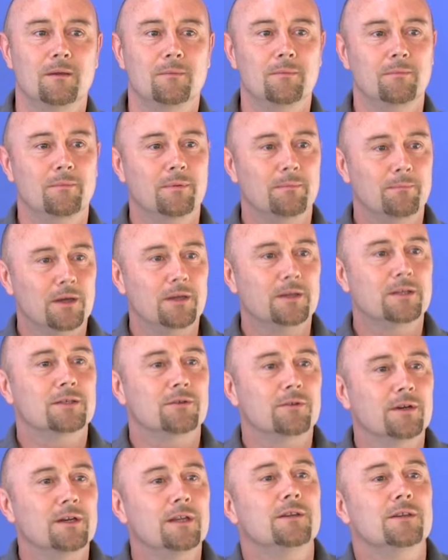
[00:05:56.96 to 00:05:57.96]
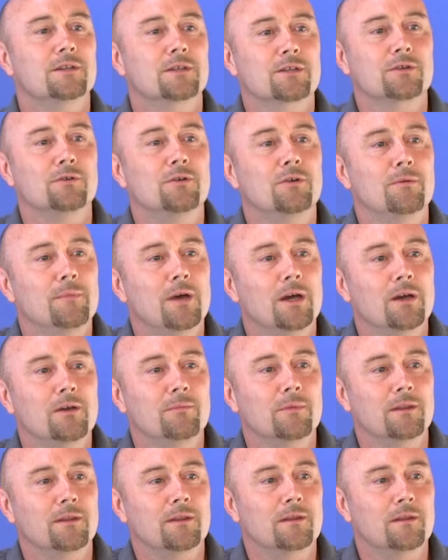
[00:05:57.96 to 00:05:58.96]
but, I saw in each short
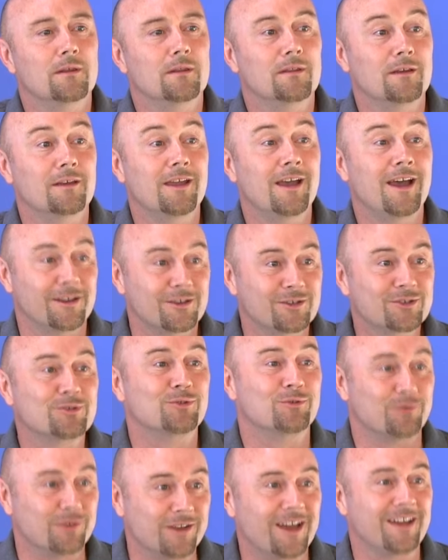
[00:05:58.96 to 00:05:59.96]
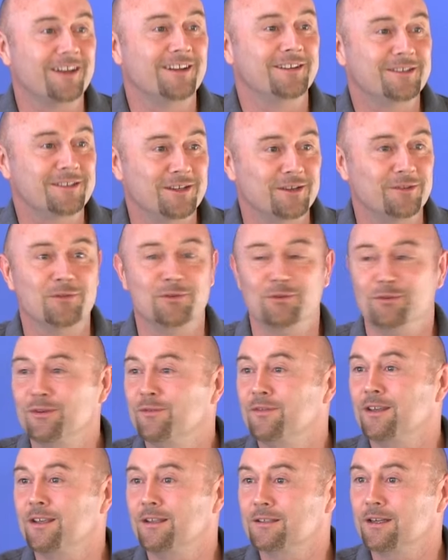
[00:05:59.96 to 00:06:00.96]
moment that the actual reality of all
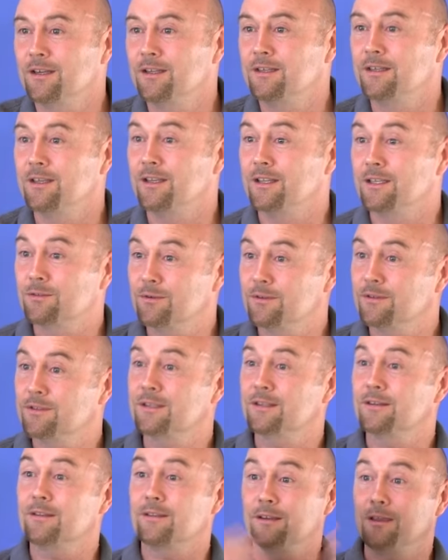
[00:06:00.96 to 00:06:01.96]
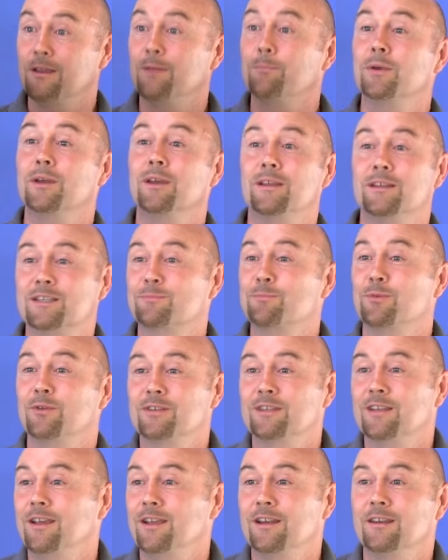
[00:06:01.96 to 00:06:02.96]
of these ideas was that they appeared
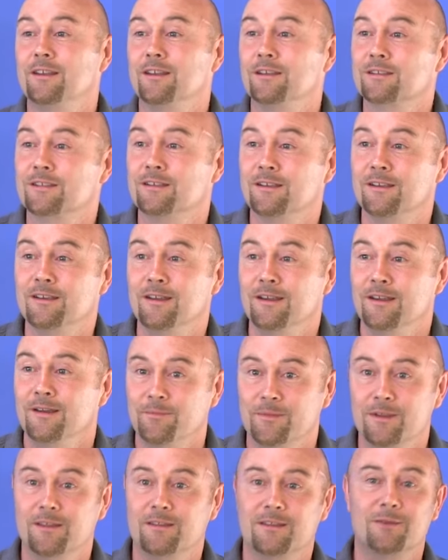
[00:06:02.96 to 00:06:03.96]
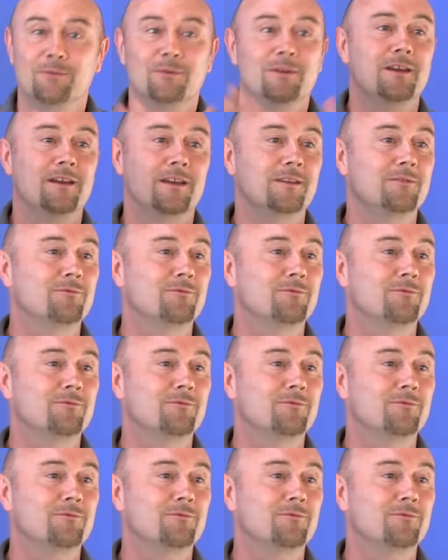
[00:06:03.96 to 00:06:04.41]
spontaneously. They, they, were like